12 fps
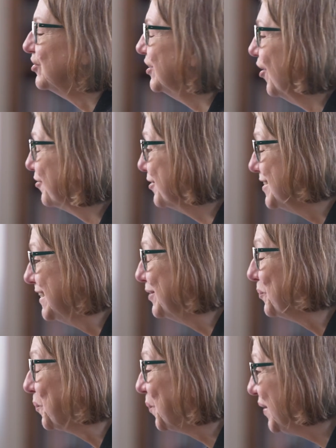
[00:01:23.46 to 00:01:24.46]
She also
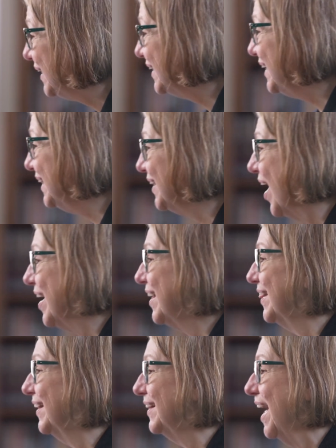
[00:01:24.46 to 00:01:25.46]
didn't really
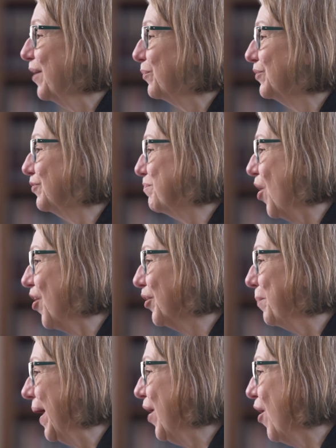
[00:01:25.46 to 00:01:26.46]
like the language of
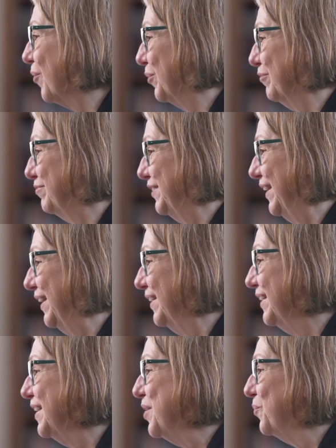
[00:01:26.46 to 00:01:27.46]

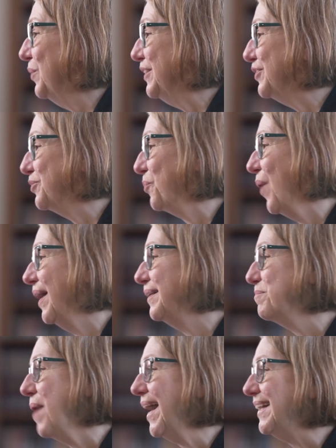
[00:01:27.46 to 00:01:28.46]
autobiography, which one
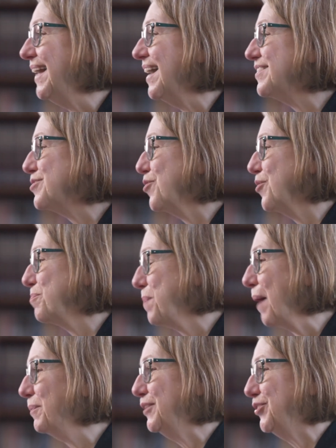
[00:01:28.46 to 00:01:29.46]
might guess her
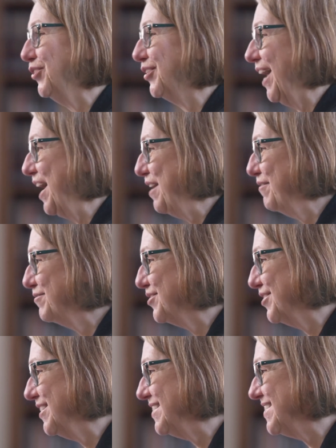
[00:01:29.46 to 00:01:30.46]
publisher gave
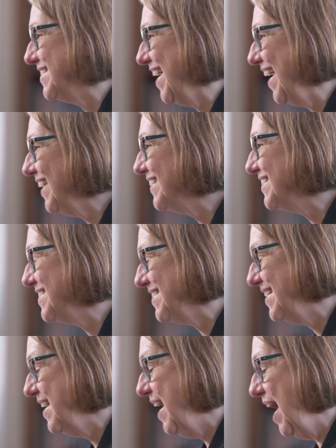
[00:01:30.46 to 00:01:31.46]
to this text.
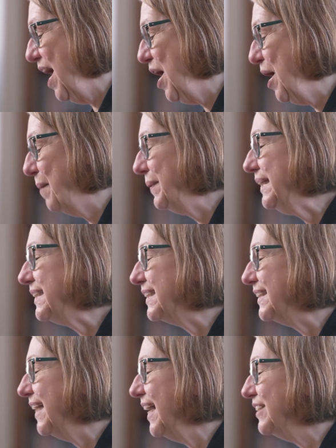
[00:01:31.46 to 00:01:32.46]
Um,
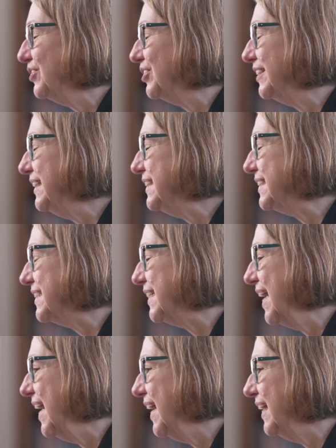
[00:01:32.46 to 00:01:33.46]
instead, she
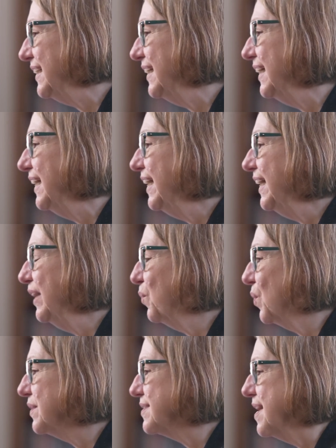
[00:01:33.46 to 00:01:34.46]
said it
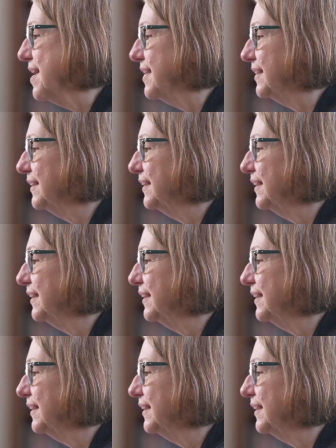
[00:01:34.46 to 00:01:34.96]
was a